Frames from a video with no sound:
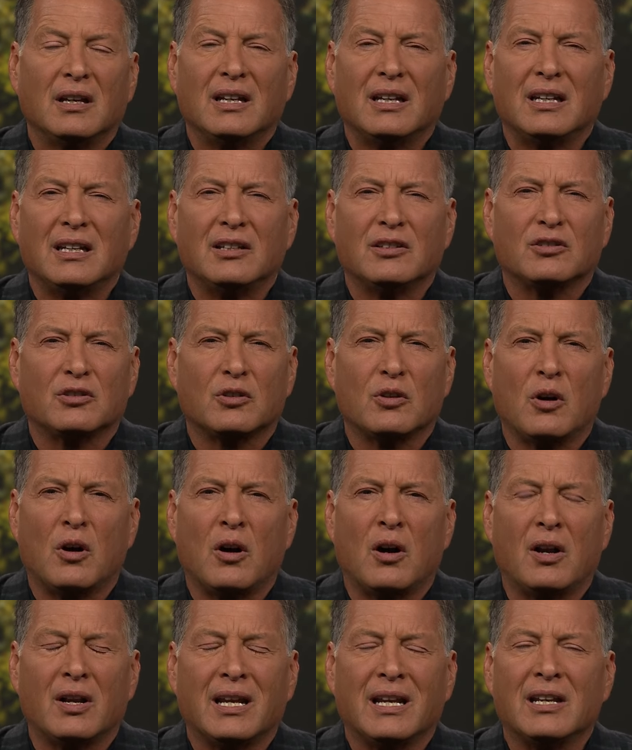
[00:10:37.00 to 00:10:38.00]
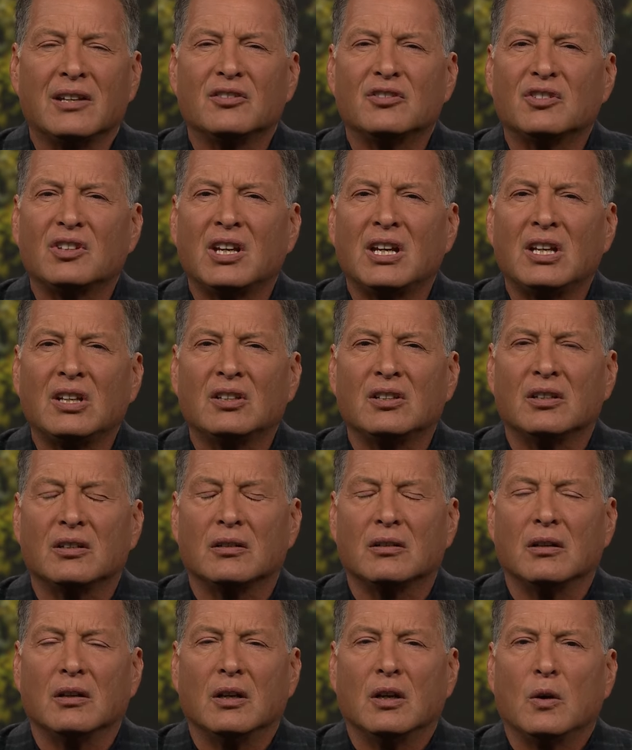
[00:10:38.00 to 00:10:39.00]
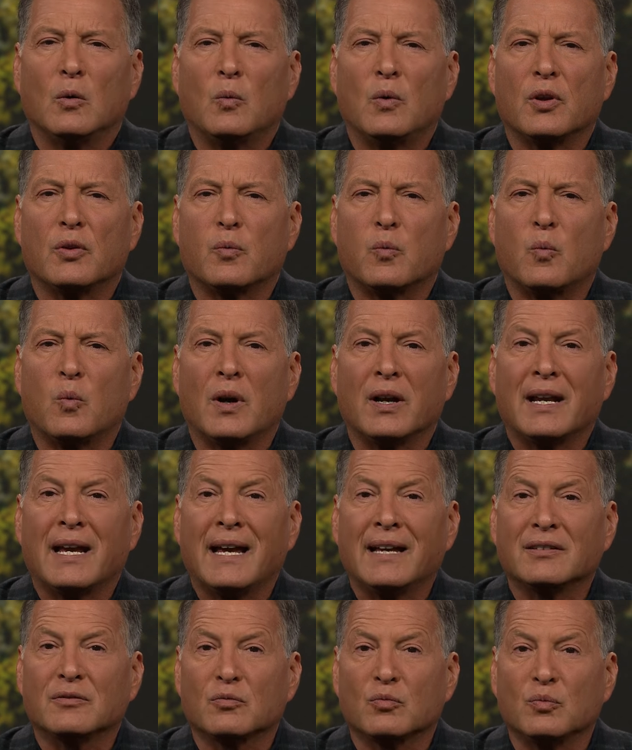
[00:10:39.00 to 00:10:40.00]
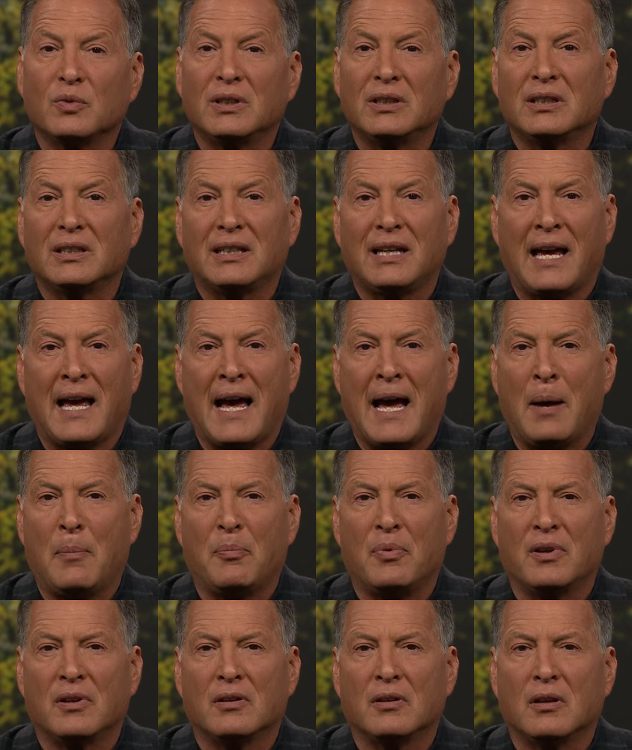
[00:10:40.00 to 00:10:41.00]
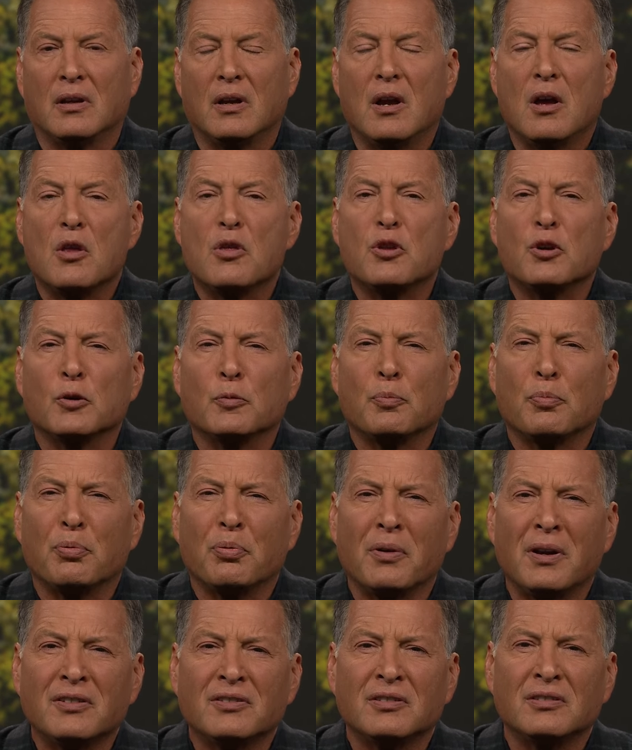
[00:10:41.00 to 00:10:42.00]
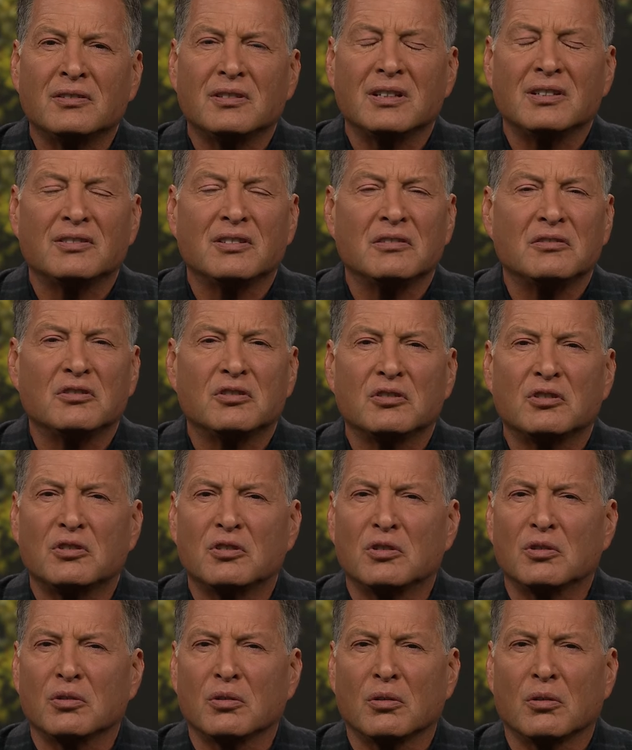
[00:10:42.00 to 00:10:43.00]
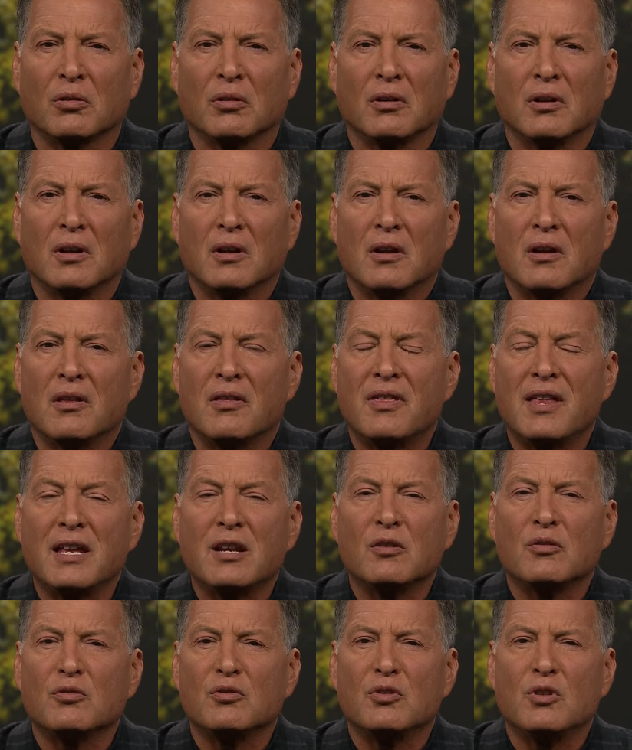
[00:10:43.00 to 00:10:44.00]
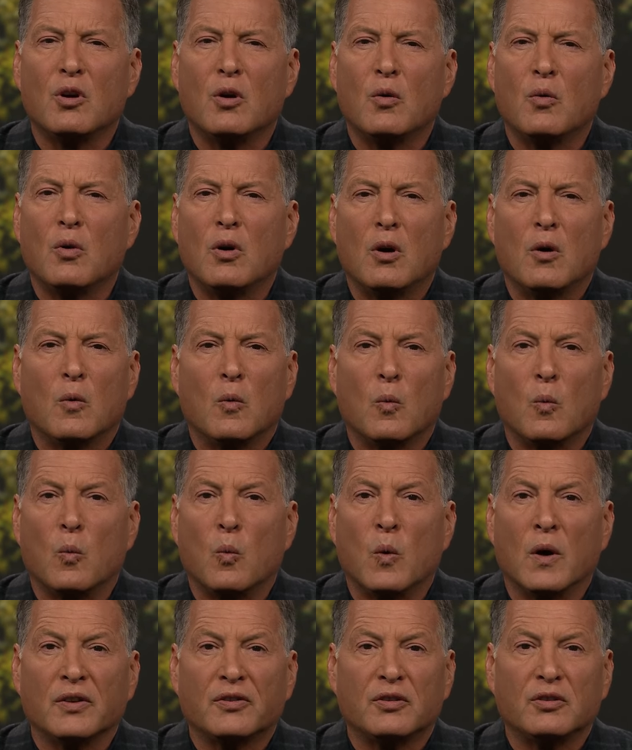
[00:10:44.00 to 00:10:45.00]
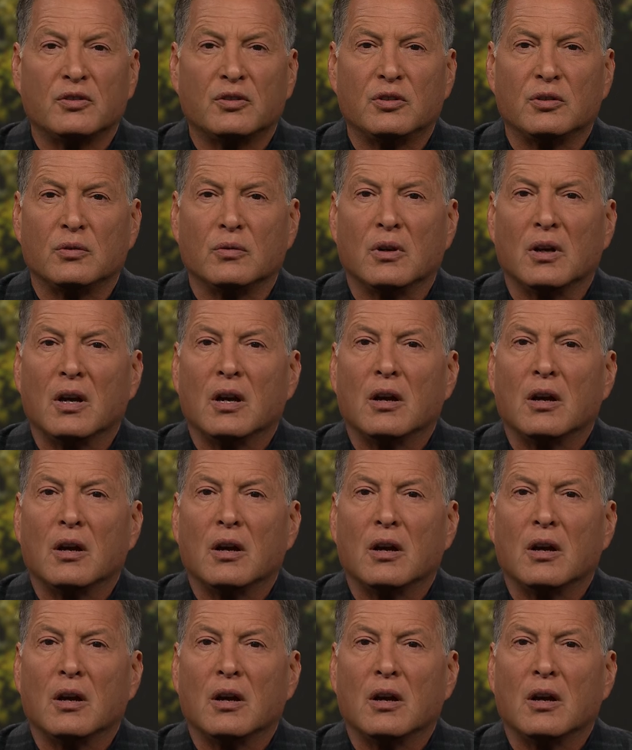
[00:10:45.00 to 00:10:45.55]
is gone, and it's tainted with what has really happened. Their present is insecure. They don't know what to do.